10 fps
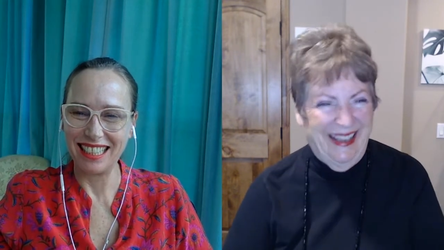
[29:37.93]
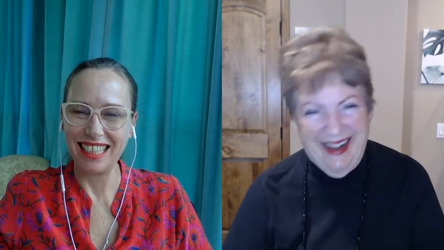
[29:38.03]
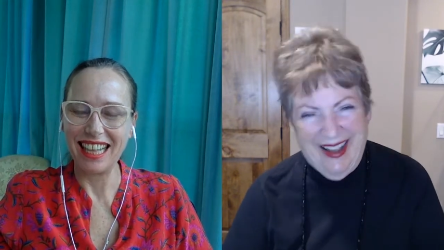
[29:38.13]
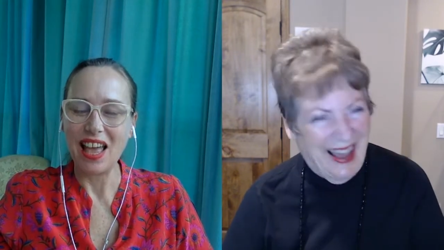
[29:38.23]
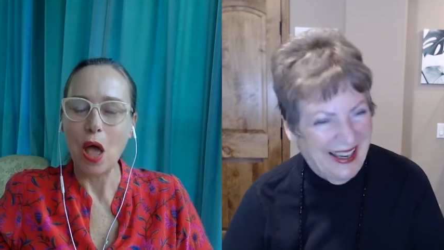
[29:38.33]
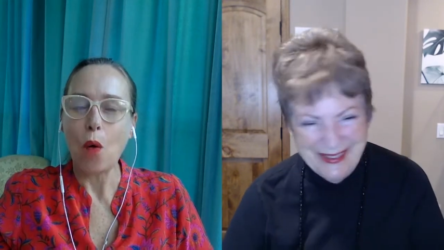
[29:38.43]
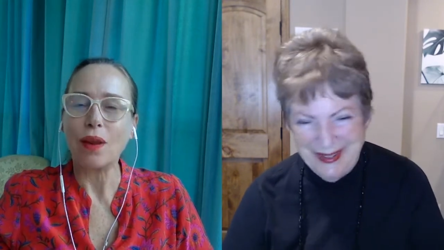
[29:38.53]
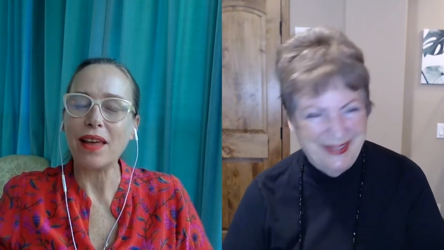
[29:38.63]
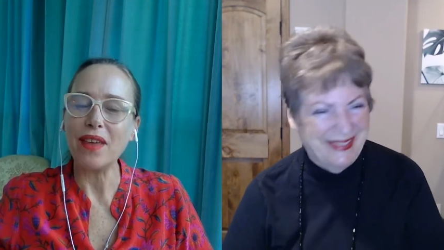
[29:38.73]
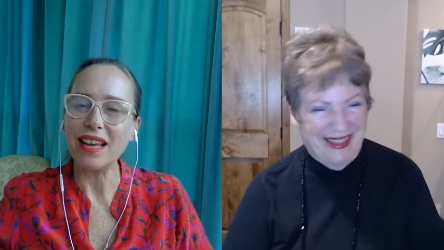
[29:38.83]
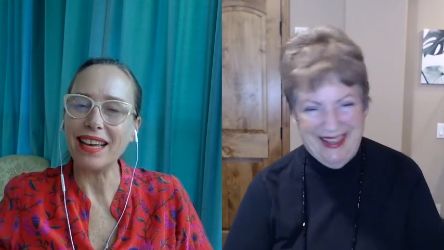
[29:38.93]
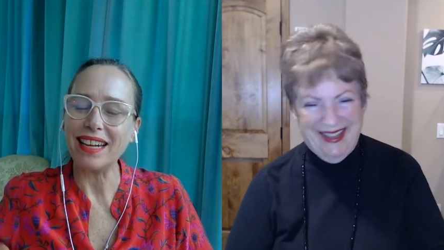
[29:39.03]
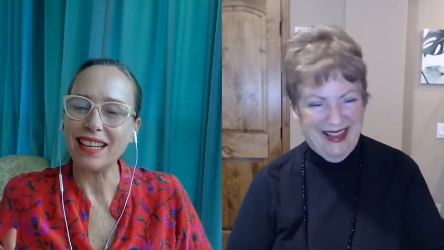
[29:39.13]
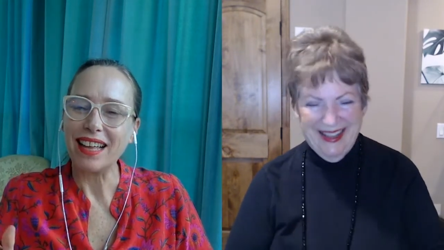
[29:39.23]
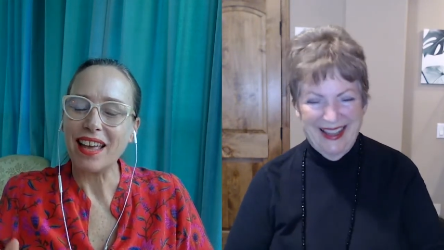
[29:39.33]
Speaker 1: yeah, I, well, I think
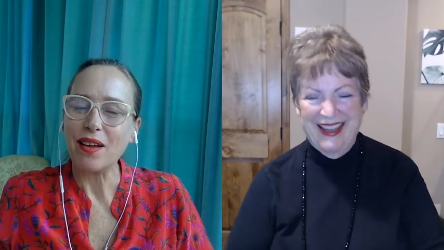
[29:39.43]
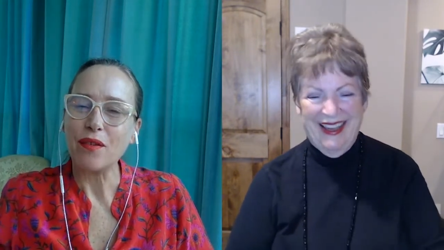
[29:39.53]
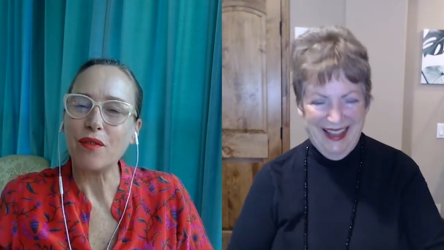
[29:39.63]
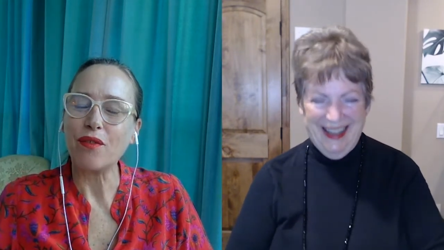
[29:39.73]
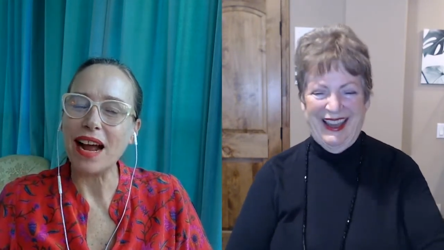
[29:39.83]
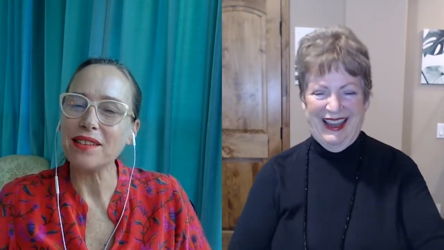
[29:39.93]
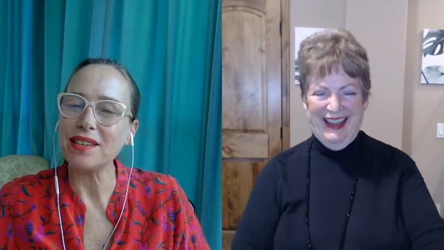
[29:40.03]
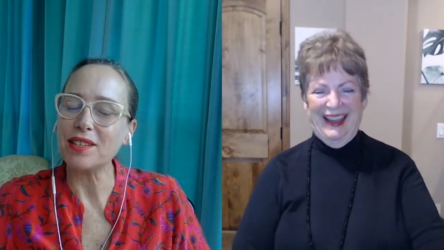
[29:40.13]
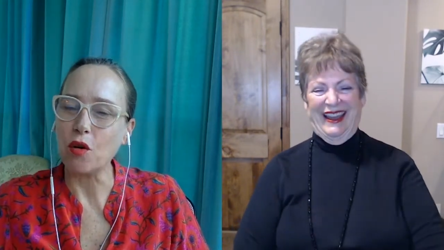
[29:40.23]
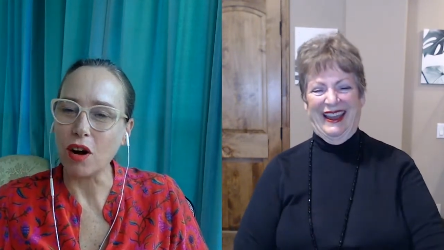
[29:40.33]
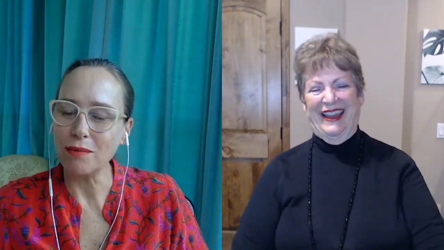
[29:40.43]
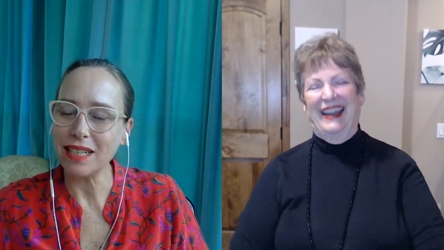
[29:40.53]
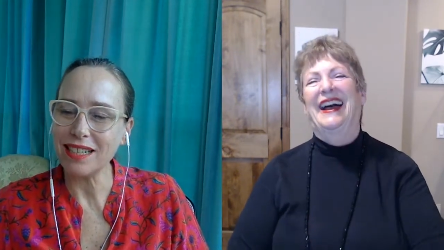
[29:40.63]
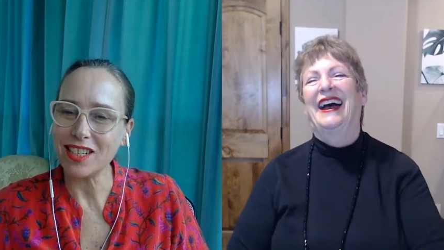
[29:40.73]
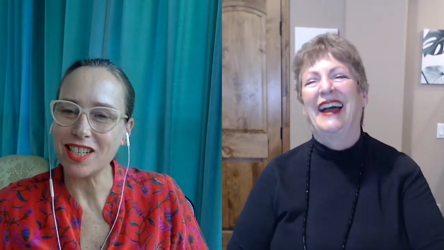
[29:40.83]
it, Frances
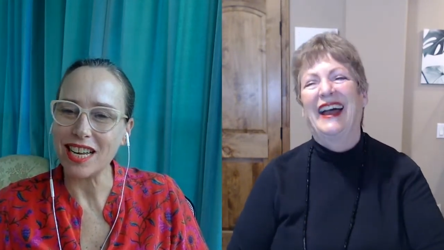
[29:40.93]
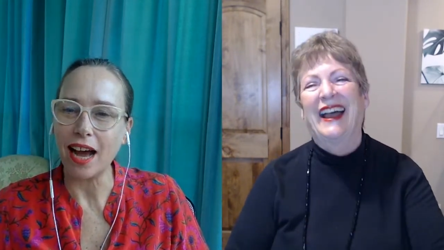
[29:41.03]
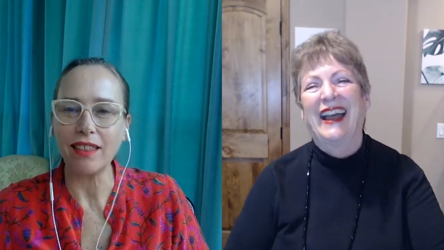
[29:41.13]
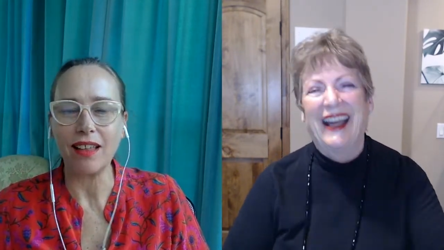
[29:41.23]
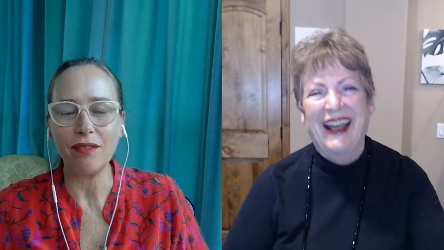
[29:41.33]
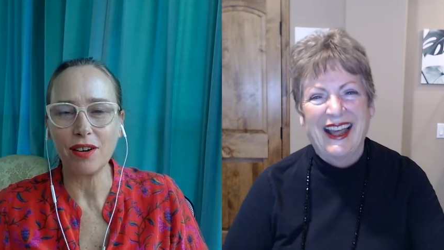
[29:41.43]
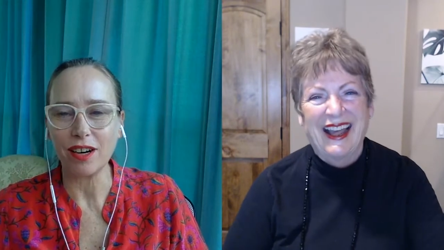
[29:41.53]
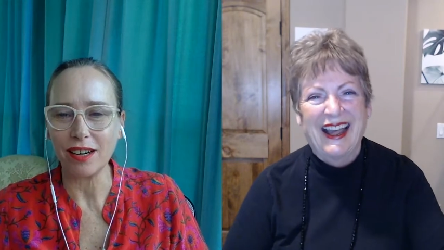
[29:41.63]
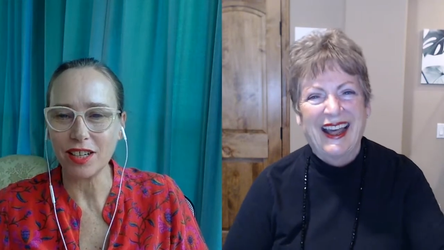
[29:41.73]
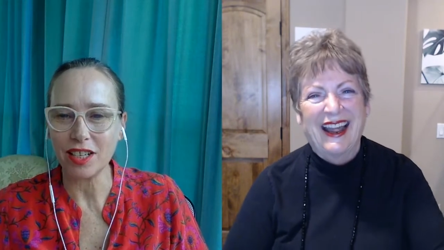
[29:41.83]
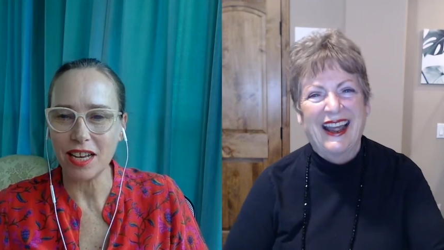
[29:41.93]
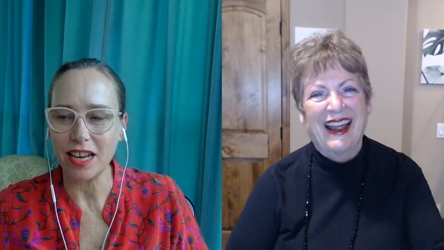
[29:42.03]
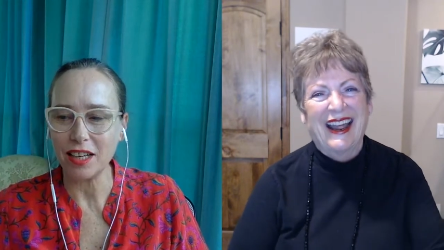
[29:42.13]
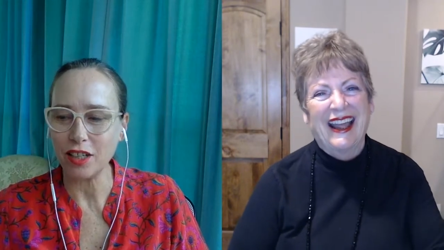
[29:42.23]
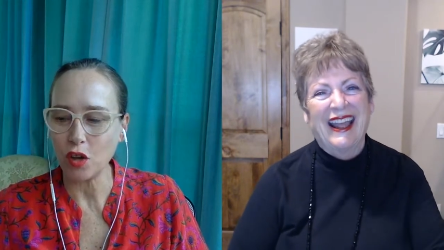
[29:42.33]
Gorman, she I love her.
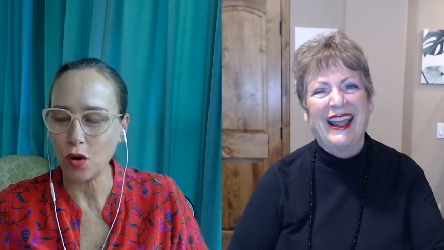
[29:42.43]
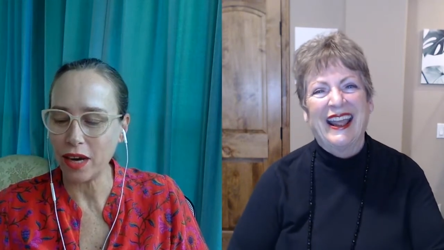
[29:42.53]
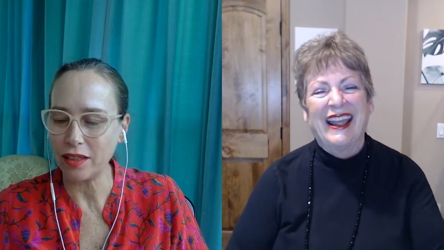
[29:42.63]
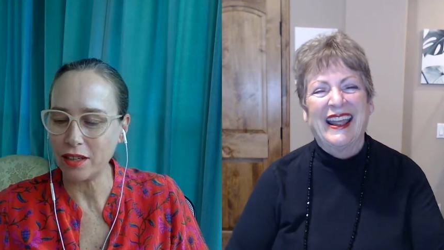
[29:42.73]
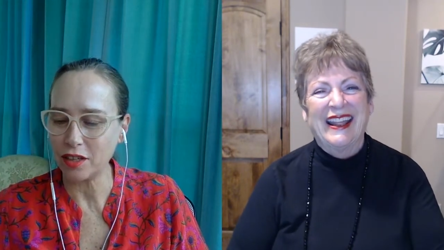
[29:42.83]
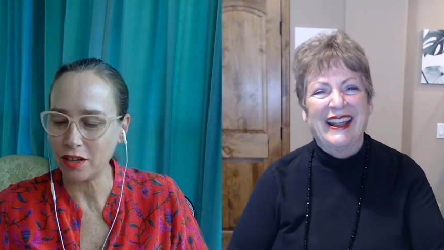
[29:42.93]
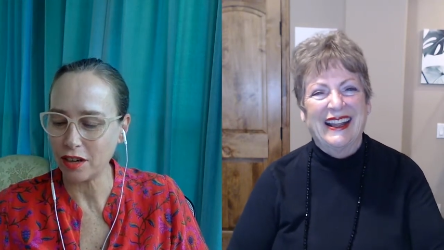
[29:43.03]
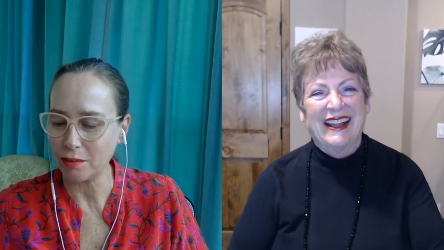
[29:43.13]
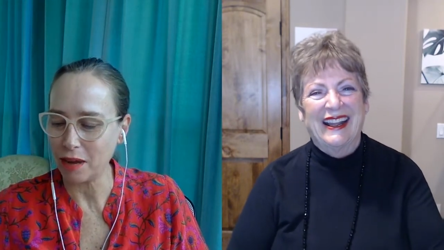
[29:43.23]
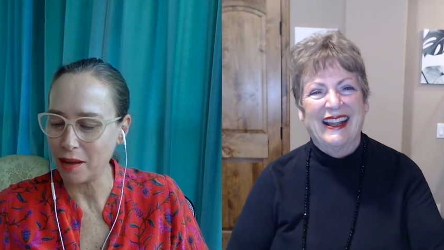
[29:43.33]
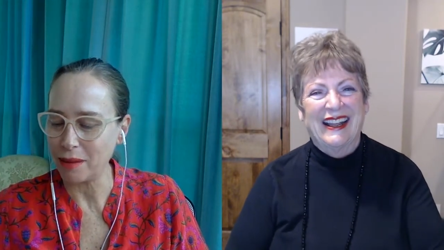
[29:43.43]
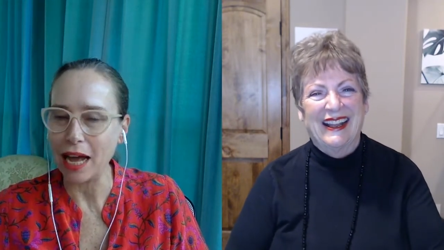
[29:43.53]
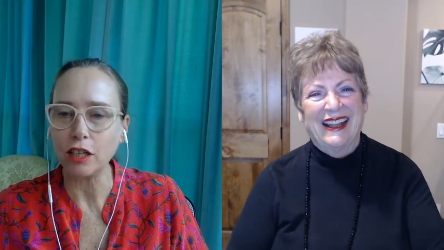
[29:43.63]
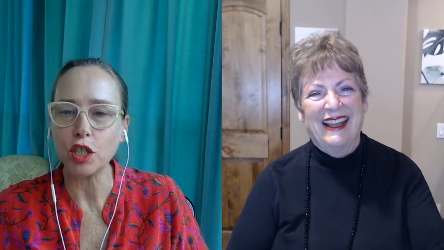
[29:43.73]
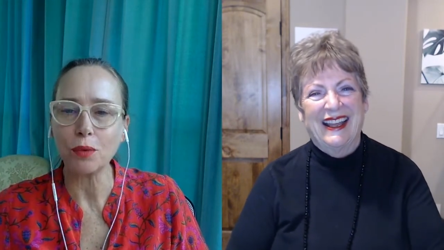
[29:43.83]
She coined the term um
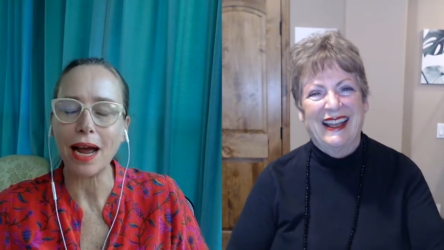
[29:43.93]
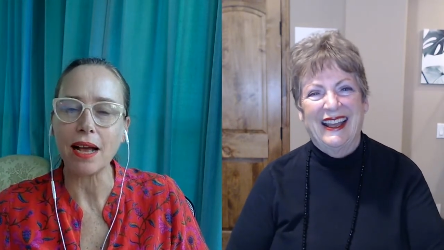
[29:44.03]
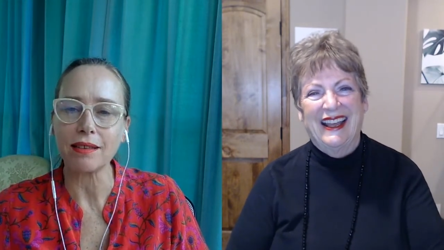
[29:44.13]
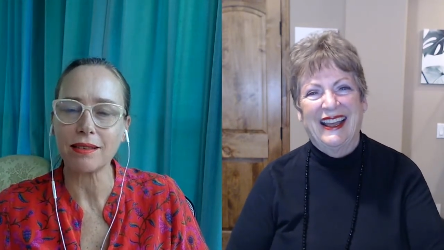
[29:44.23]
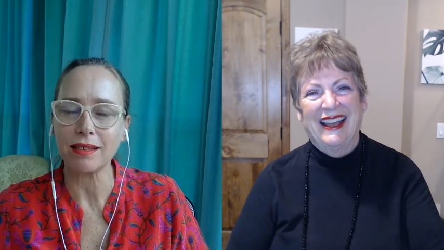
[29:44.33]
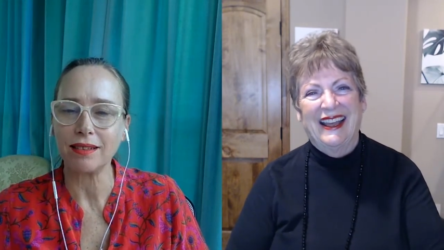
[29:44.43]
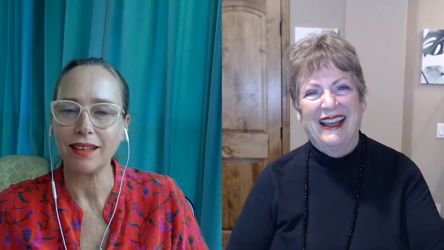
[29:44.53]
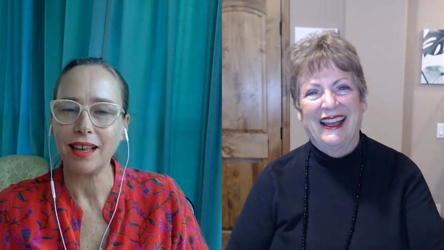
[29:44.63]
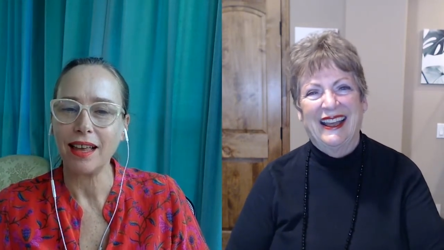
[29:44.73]
elderess.